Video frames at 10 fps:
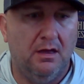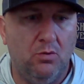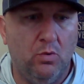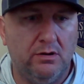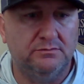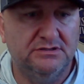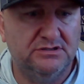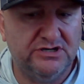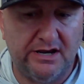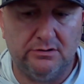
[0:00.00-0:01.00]
Hey, welcome to the
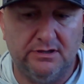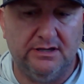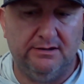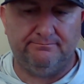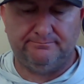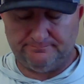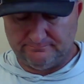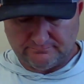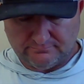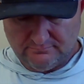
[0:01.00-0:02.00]
channel again.
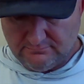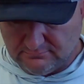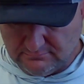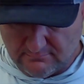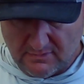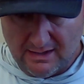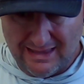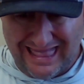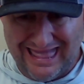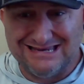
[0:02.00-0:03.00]

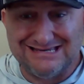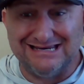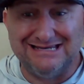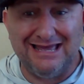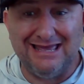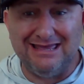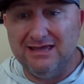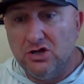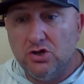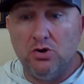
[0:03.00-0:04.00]
And
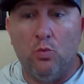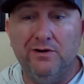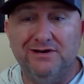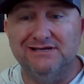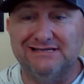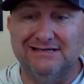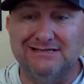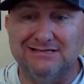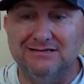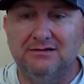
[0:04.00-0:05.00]
today we're
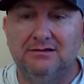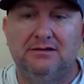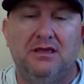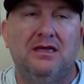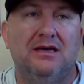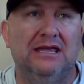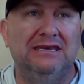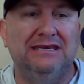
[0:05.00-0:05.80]
discussing a